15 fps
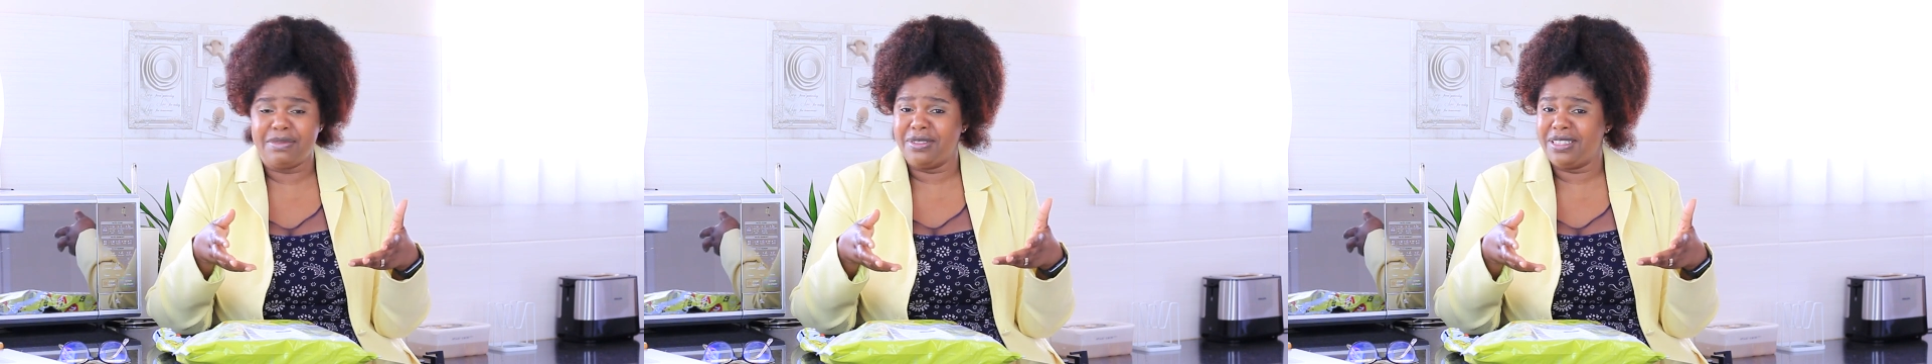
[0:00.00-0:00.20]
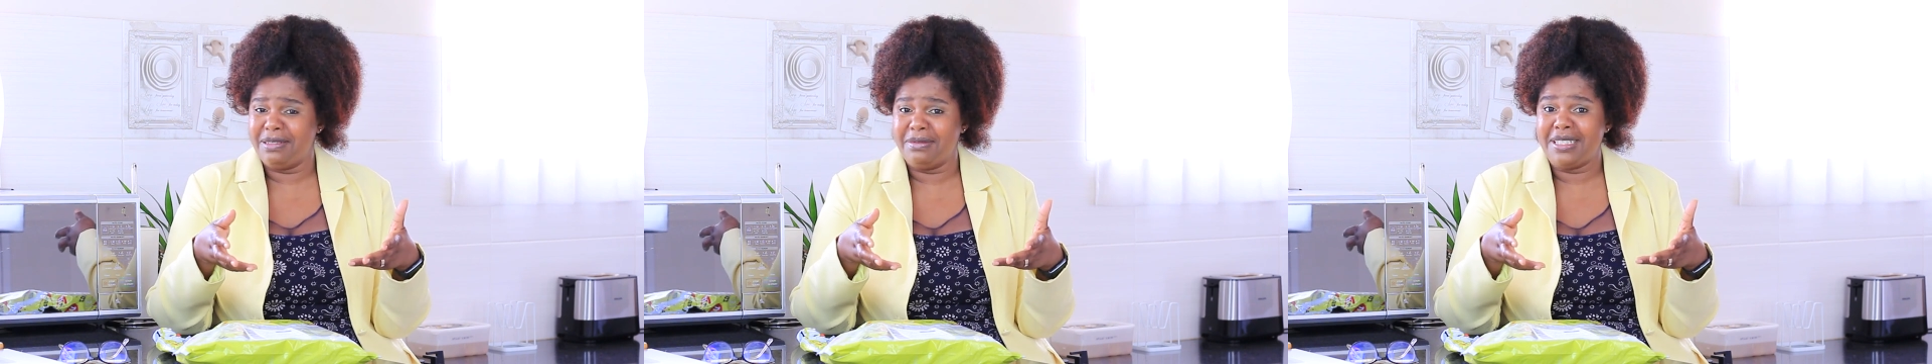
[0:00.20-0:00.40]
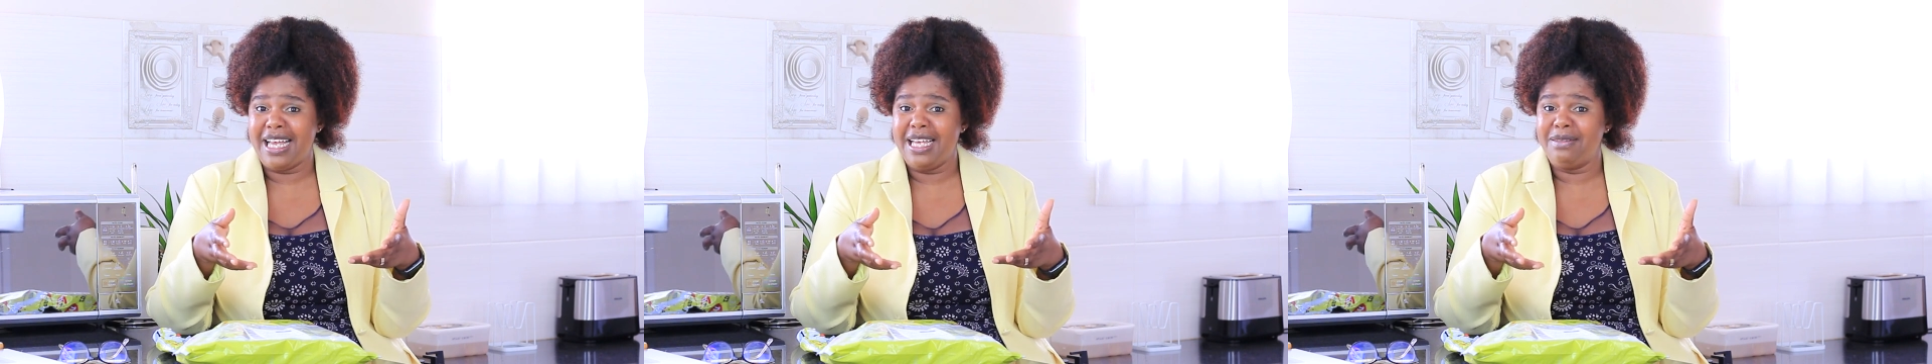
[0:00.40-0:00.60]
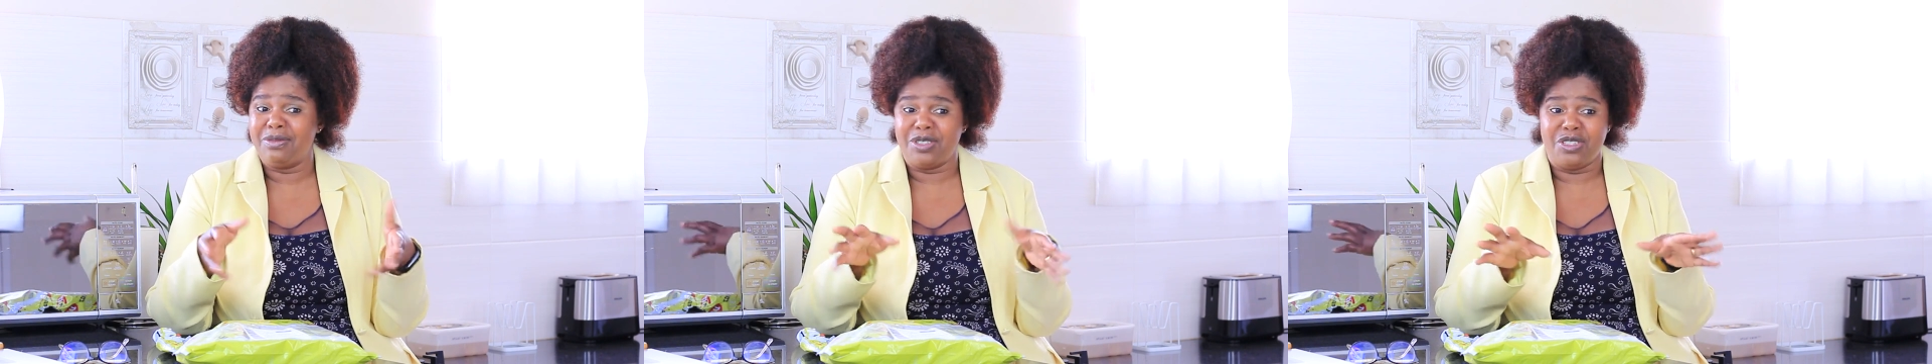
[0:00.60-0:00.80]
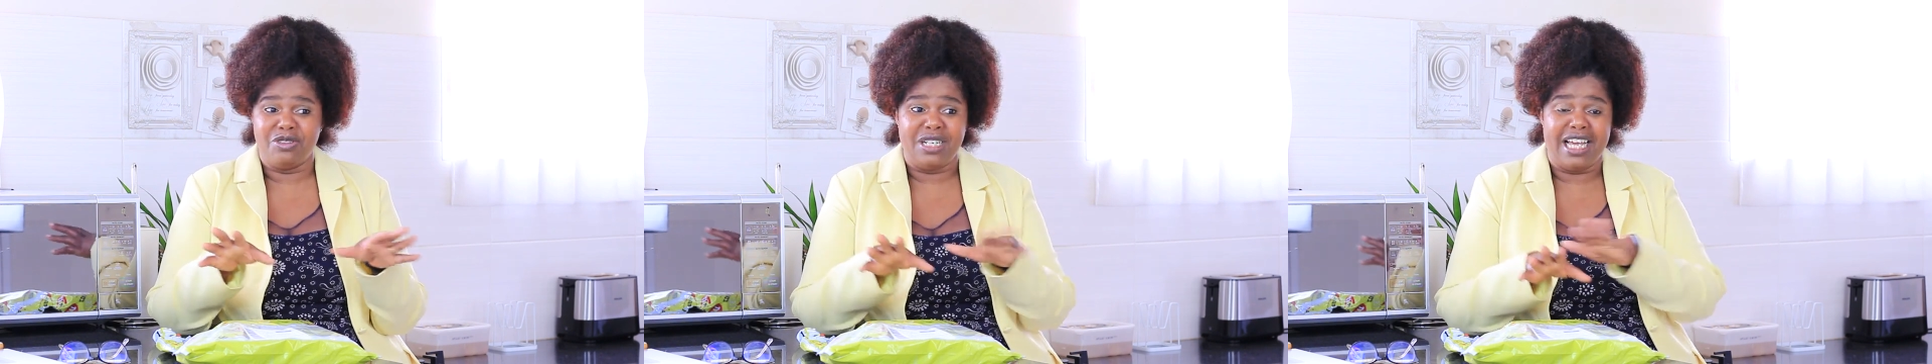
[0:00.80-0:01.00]
Because sometimes
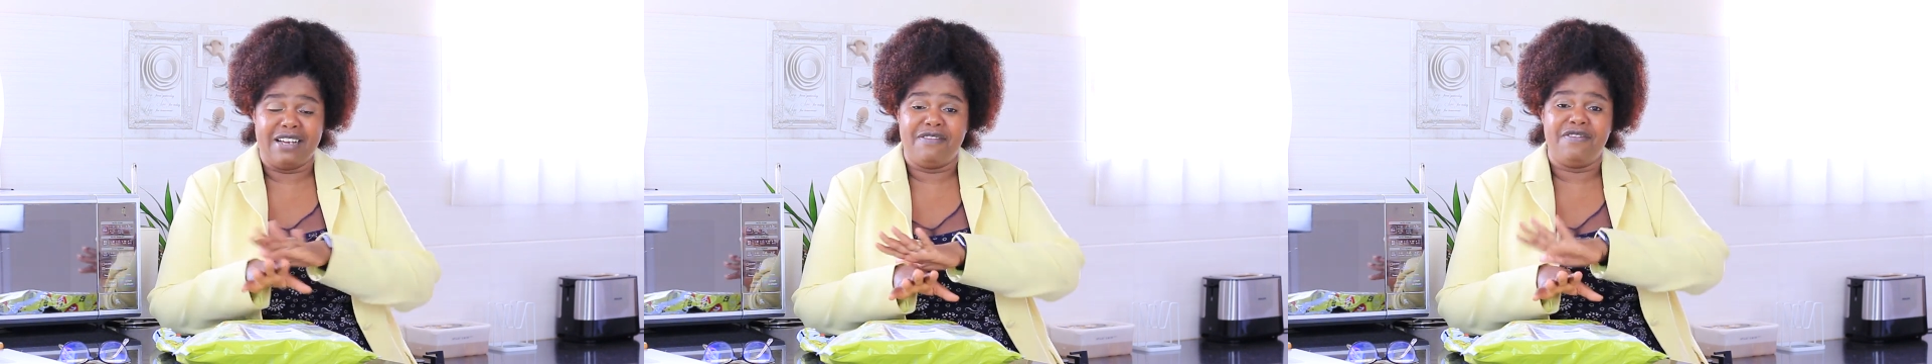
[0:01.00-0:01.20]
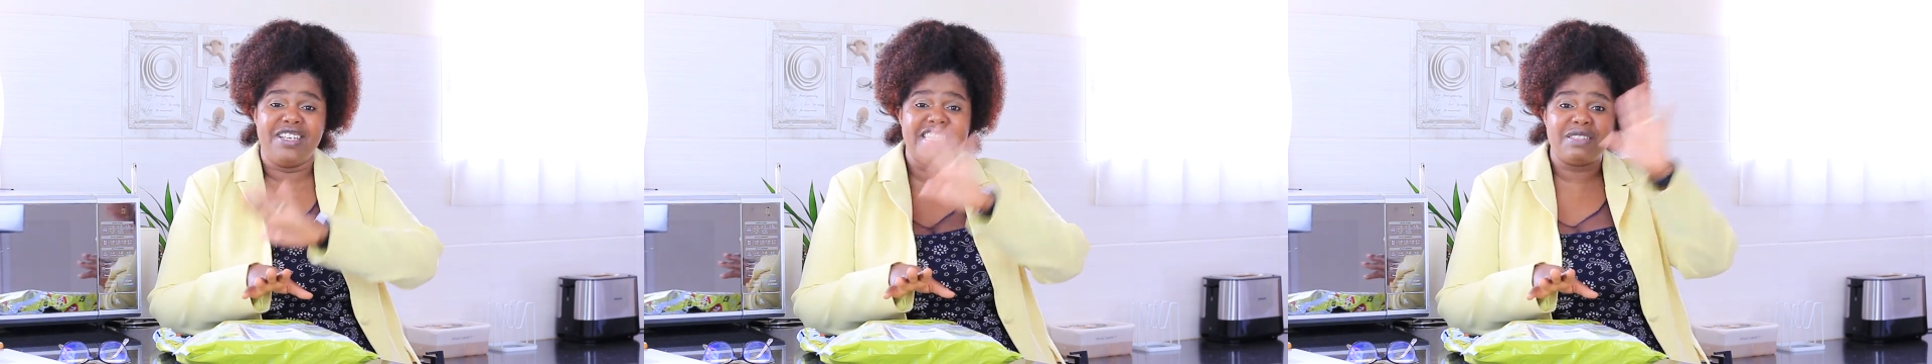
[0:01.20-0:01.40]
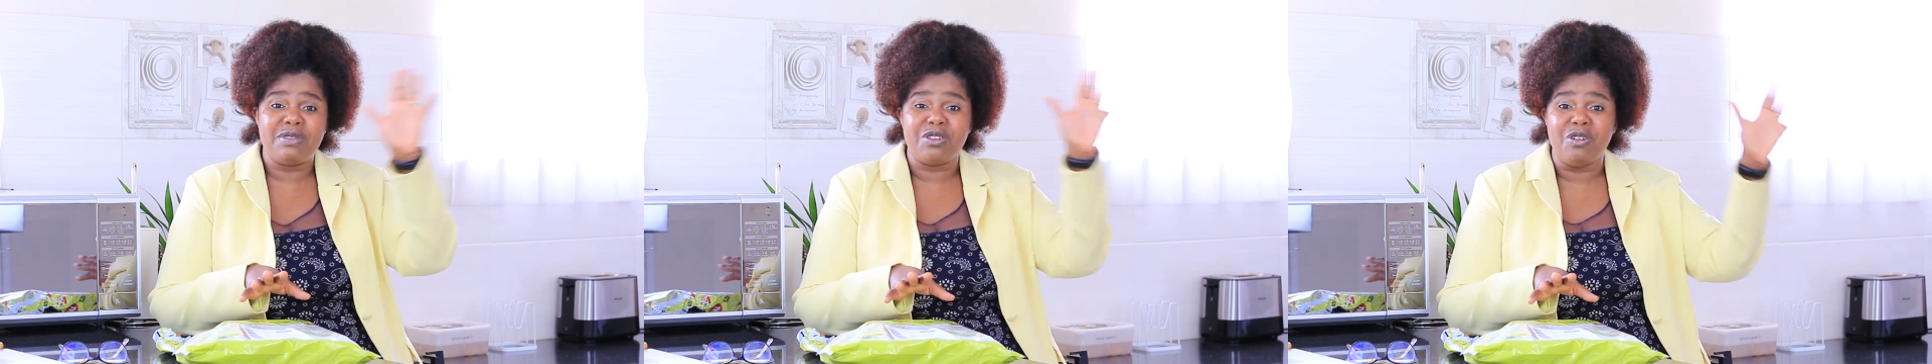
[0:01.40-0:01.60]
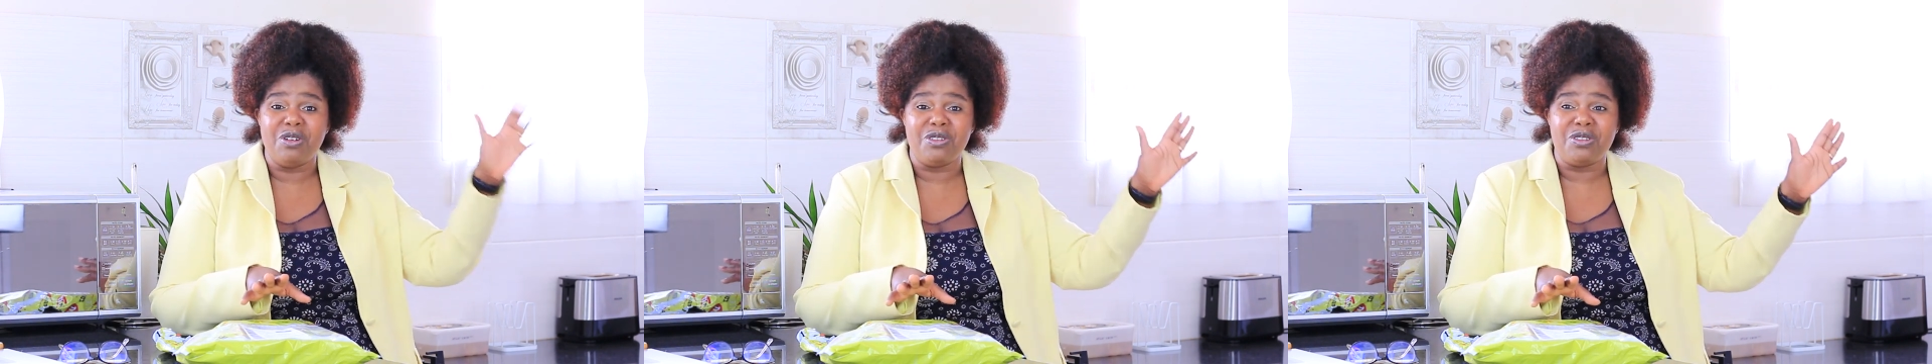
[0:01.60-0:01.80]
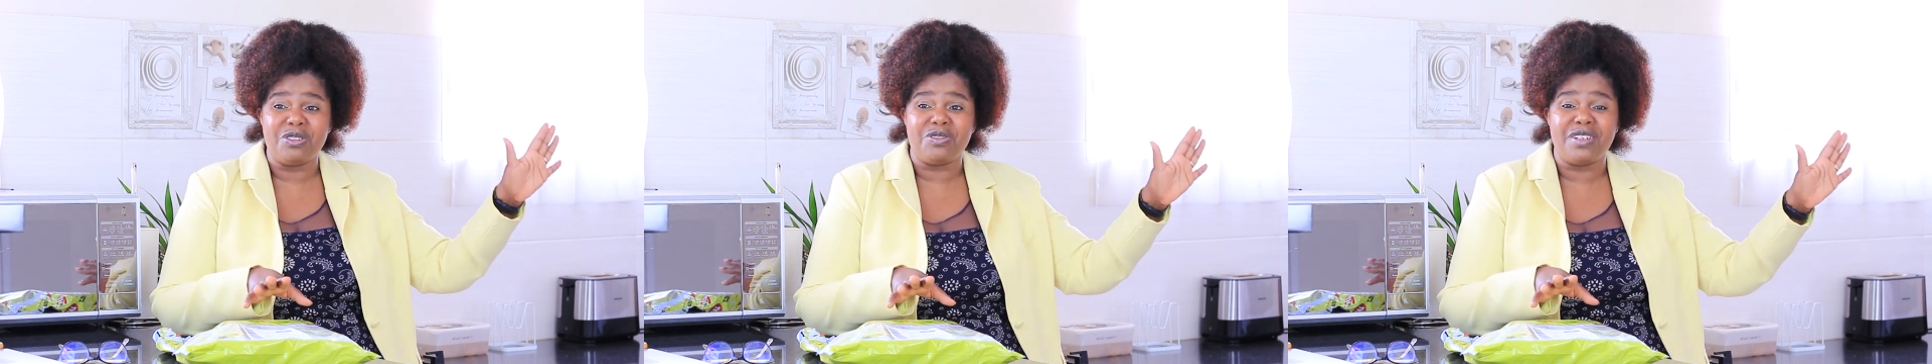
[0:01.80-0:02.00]
when you're like first with
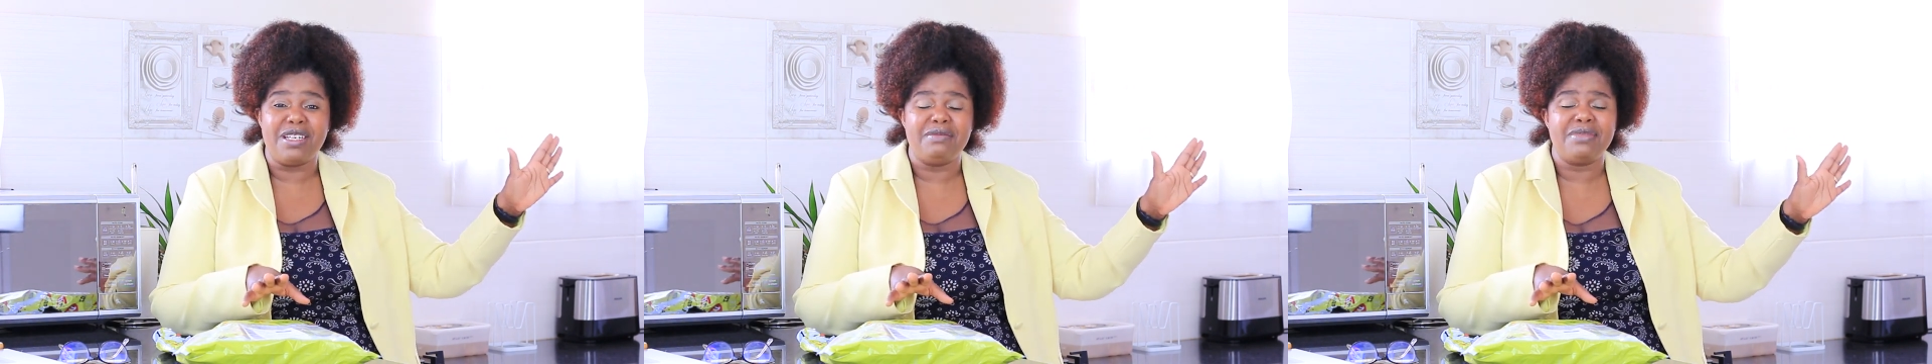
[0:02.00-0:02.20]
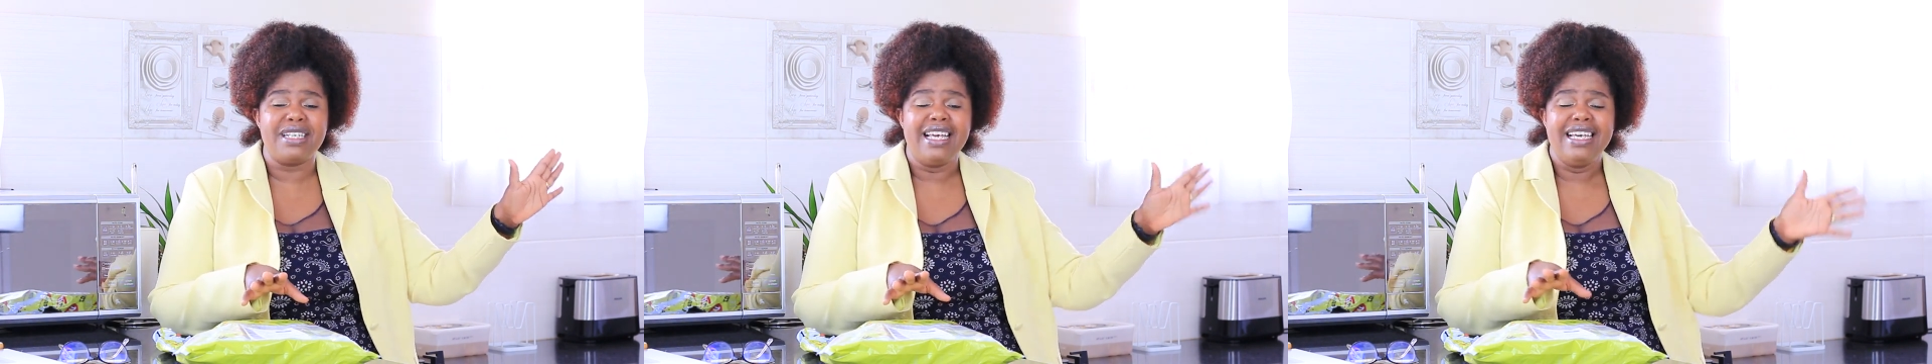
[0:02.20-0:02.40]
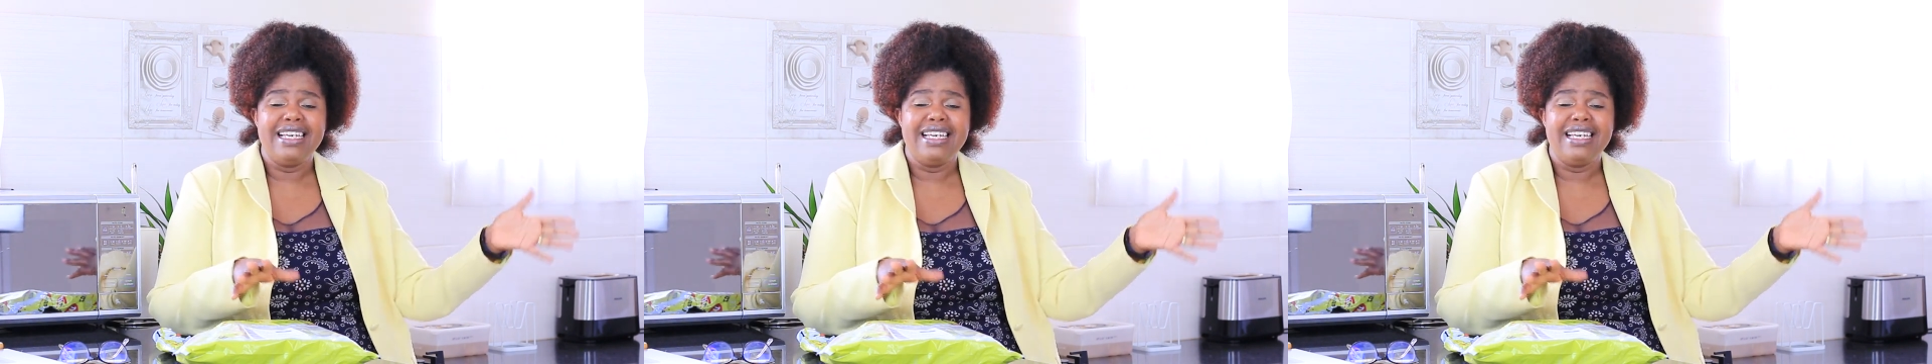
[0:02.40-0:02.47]
all those frames,